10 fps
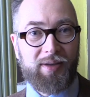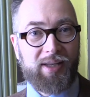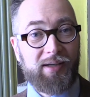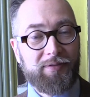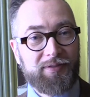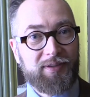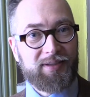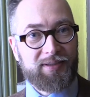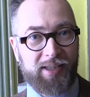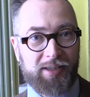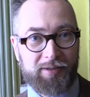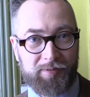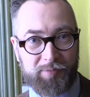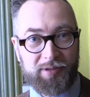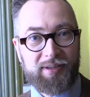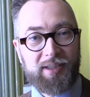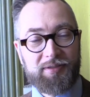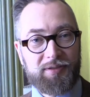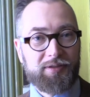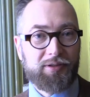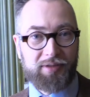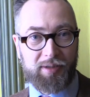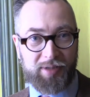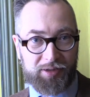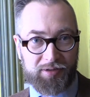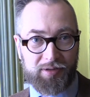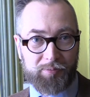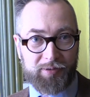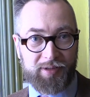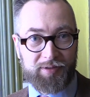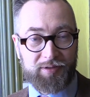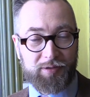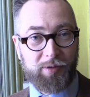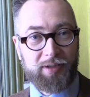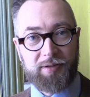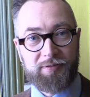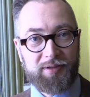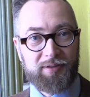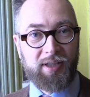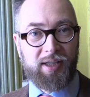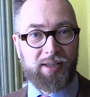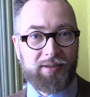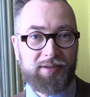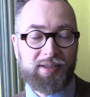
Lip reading: They have taken Piranesi's two-dimensional prints. Quite often, the